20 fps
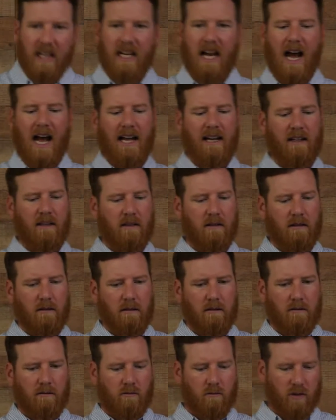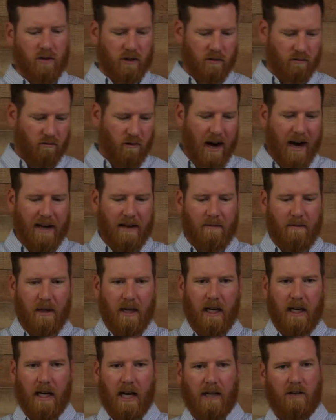guy was riding
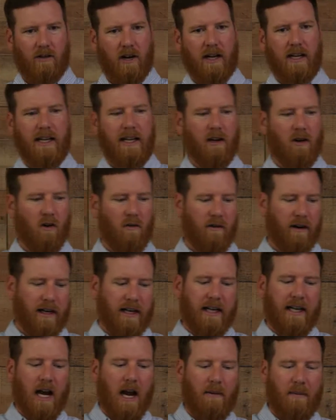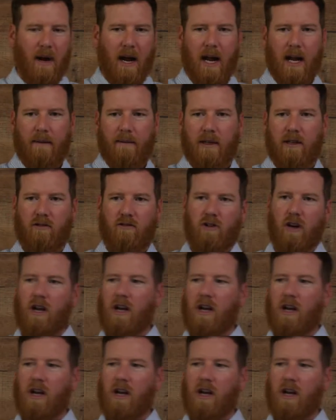me and I tried to get over, he got behind me,